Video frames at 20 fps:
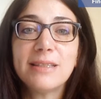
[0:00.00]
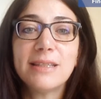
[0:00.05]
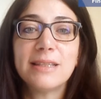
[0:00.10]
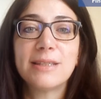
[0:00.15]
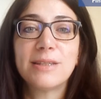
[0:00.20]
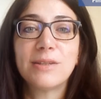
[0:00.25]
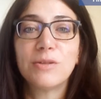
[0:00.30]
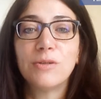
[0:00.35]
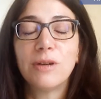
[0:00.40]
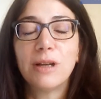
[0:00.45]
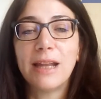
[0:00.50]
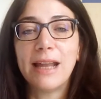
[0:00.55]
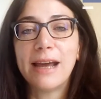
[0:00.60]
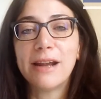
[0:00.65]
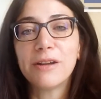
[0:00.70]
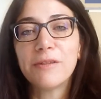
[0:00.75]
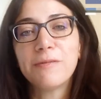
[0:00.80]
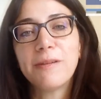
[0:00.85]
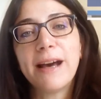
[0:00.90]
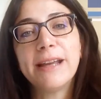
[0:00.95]
is to
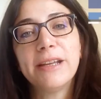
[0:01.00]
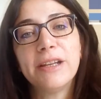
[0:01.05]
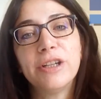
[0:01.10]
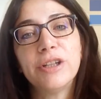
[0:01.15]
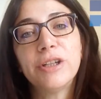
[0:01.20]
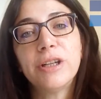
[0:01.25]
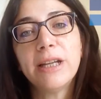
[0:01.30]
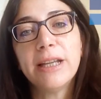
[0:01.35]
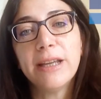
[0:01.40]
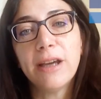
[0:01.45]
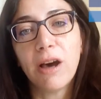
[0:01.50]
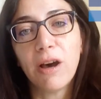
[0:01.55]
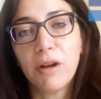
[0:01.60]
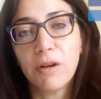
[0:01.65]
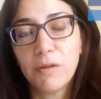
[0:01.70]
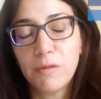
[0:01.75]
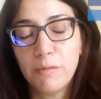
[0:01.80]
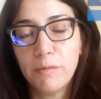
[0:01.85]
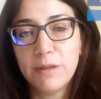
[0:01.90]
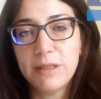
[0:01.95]
clarify early
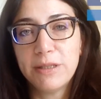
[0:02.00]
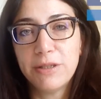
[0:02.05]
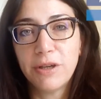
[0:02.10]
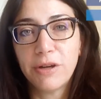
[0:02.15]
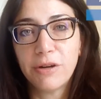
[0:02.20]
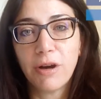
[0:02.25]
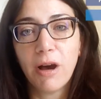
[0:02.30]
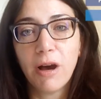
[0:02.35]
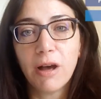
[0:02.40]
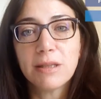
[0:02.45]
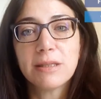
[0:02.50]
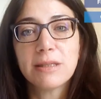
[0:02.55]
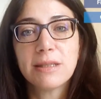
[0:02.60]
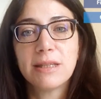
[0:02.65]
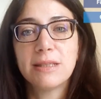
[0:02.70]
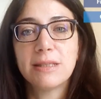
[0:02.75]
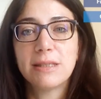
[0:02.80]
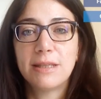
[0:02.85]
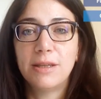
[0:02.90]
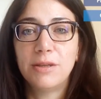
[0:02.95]
on with your host
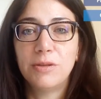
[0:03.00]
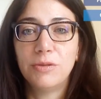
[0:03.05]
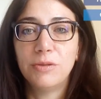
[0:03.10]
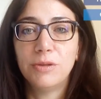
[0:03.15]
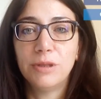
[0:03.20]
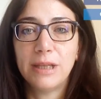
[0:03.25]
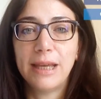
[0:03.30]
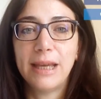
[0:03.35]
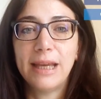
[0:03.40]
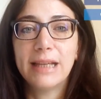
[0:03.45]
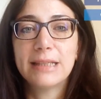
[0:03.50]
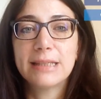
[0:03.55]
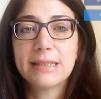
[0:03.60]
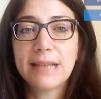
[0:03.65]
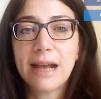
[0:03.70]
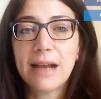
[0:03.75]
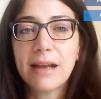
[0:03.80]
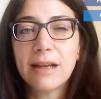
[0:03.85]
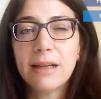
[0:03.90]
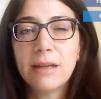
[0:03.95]
institute
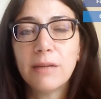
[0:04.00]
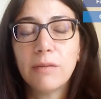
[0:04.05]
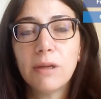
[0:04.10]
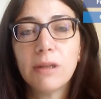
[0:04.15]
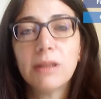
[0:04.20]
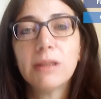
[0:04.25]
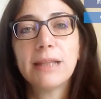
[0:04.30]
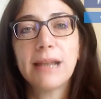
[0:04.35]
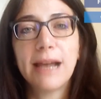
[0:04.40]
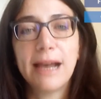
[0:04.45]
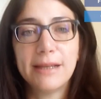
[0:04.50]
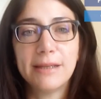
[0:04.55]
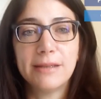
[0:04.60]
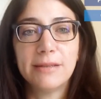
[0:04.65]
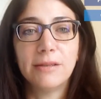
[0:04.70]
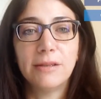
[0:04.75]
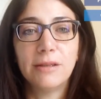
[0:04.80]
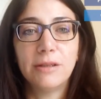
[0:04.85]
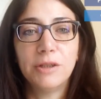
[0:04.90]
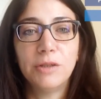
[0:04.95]
exactly what
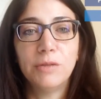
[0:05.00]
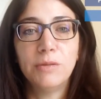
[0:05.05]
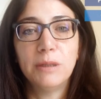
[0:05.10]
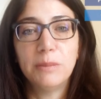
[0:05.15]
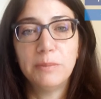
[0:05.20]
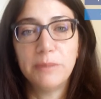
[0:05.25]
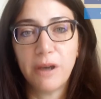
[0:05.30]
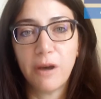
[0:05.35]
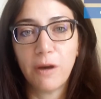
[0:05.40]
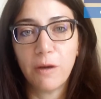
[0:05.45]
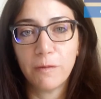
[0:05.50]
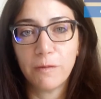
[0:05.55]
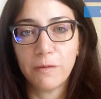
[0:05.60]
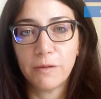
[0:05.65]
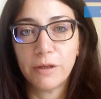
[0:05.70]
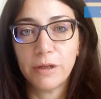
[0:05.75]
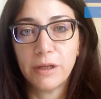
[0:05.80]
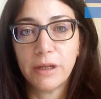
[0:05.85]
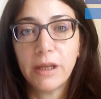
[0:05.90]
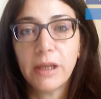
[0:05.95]
title you will be
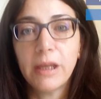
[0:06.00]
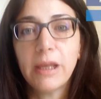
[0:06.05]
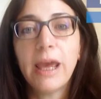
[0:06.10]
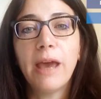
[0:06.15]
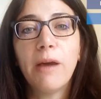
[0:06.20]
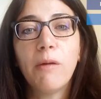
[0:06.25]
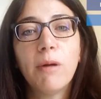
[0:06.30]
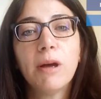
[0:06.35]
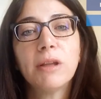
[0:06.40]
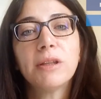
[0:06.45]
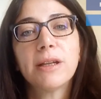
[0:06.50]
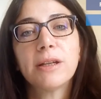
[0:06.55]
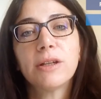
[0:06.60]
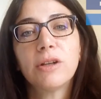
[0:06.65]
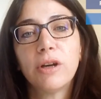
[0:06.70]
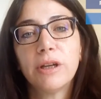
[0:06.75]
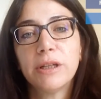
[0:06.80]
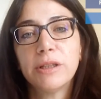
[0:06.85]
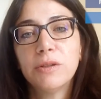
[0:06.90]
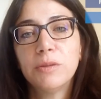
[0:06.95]
offered and what are
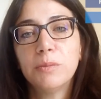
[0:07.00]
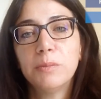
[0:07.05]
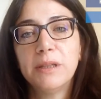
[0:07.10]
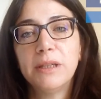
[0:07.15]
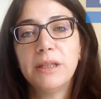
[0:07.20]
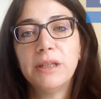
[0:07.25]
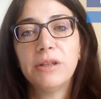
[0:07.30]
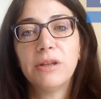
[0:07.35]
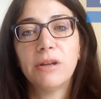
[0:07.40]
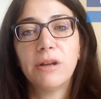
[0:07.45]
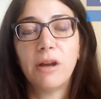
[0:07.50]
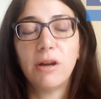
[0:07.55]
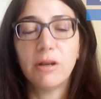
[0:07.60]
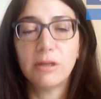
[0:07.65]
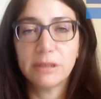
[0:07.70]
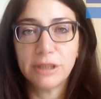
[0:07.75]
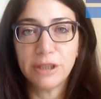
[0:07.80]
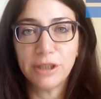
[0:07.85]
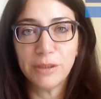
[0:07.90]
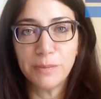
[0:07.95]
going to be your
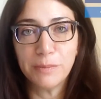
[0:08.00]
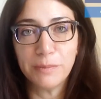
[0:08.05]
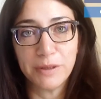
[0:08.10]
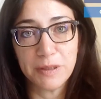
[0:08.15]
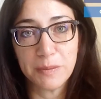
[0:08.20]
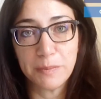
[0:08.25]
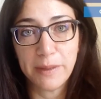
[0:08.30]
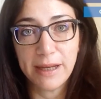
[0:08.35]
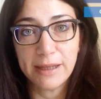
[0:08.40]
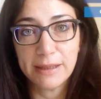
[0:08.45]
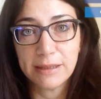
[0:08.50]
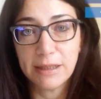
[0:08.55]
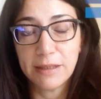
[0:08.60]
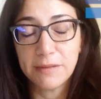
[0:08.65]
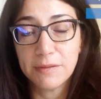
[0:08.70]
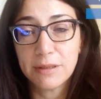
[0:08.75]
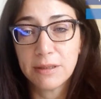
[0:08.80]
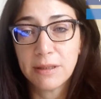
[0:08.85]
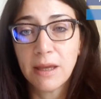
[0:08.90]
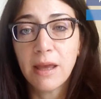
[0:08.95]
long-term
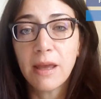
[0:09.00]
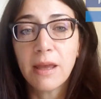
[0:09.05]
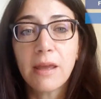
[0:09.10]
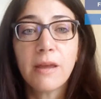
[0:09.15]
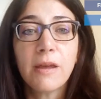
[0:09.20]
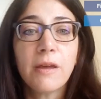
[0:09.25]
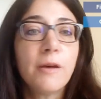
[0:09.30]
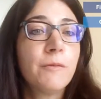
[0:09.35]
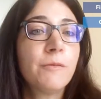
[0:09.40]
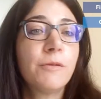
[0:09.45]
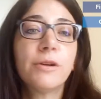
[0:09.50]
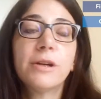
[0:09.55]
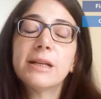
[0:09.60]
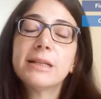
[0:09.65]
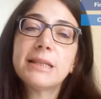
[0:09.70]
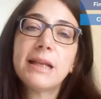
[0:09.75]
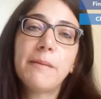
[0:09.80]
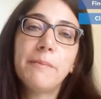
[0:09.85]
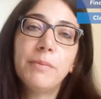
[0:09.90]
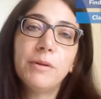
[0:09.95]
perspectives. For
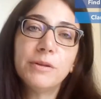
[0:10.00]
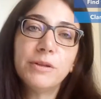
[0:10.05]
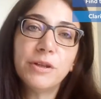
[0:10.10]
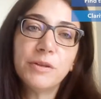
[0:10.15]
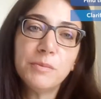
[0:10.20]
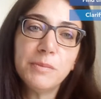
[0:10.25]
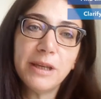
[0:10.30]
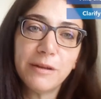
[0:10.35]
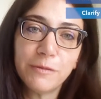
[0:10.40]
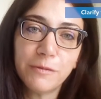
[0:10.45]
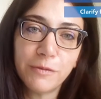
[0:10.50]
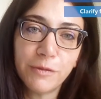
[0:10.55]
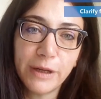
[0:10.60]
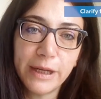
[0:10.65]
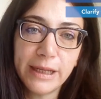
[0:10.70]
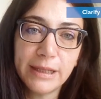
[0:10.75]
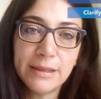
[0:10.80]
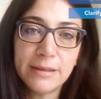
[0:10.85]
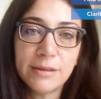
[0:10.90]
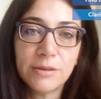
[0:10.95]
example, don't be
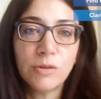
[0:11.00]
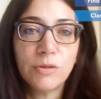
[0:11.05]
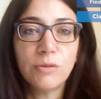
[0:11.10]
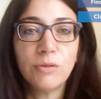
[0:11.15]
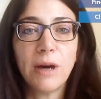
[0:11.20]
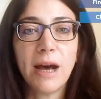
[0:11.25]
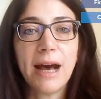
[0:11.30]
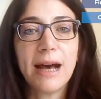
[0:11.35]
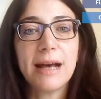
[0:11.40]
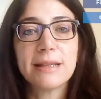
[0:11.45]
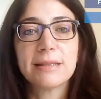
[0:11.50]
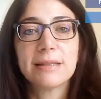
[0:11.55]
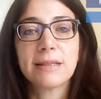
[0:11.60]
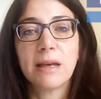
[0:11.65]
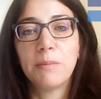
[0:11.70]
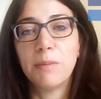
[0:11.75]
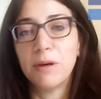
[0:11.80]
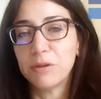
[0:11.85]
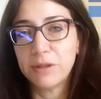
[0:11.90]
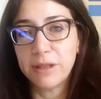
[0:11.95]
afraid to ask
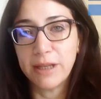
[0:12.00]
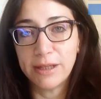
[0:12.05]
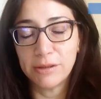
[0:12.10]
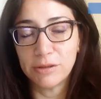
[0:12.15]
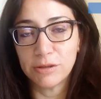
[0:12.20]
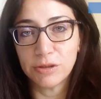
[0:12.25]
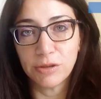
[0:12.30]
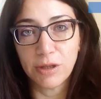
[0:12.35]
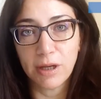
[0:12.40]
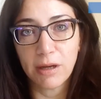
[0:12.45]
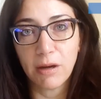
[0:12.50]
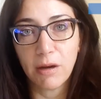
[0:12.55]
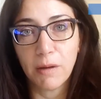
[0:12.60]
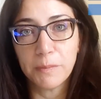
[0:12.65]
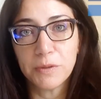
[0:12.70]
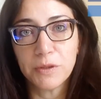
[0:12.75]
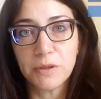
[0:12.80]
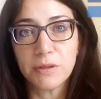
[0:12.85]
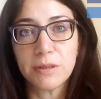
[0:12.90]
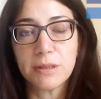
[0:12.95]
about tenure track
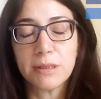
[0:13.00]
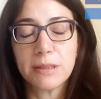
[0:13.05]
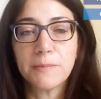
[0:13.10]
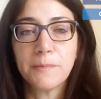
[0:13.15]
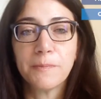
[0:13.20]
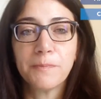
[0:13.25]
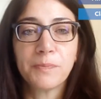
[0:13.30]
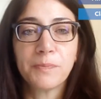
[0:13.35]
options.